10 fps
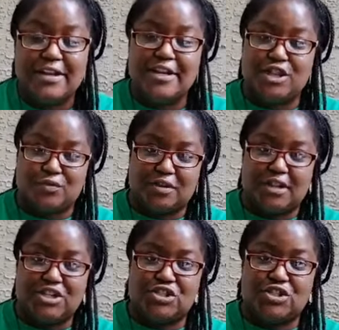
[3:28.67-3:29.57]
in the
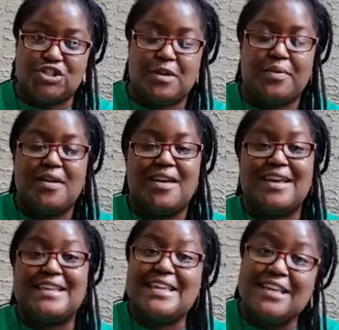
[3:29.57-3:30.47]
relationship,
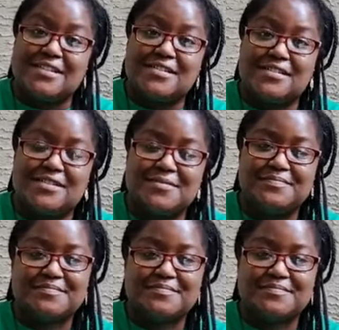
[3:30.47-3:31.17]
a yeast.